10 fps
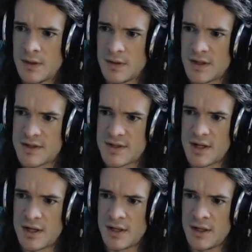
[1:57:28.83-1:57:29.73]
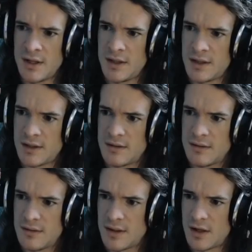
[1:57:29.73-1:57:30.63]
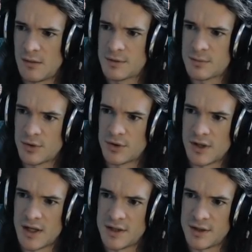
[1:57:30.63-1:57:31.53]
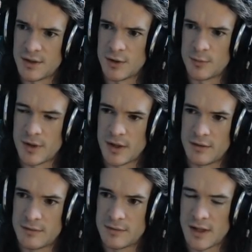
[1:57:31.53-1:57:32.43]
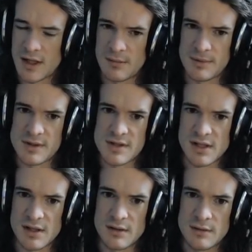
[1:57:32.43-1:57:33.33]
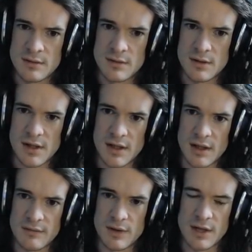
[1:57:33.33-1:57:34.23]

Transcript: That's not a optimal or ideal opening that happens at a high level.